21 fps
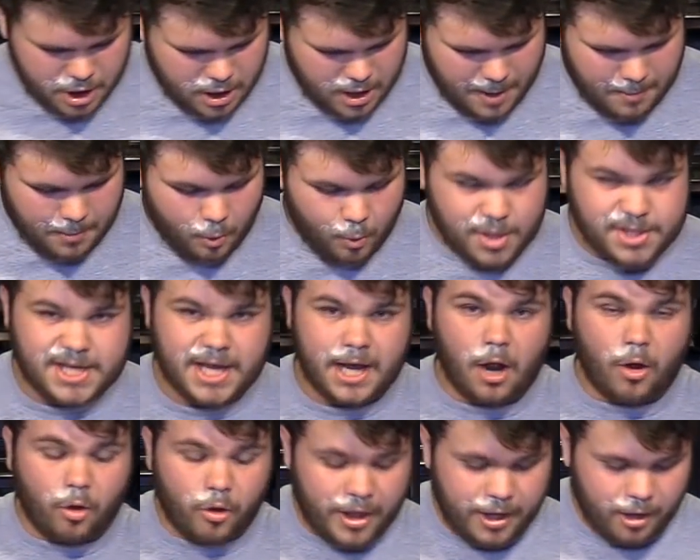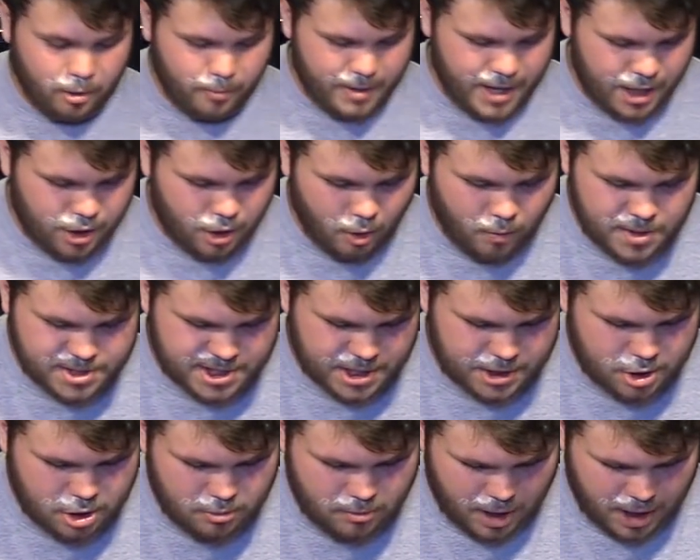I'm gonna whisk it a little bit. Don't whisk it
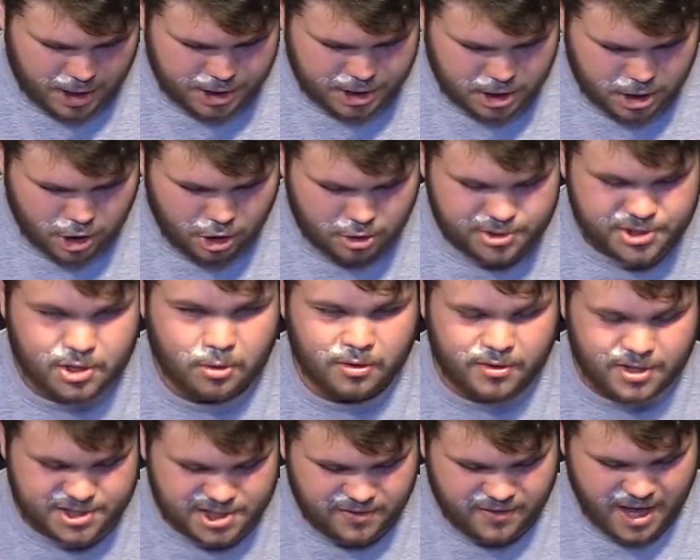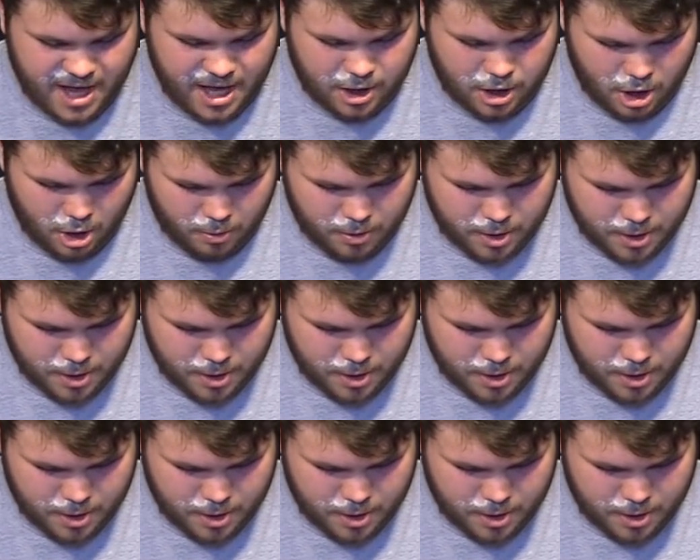too much. You still want to see the egg yolk.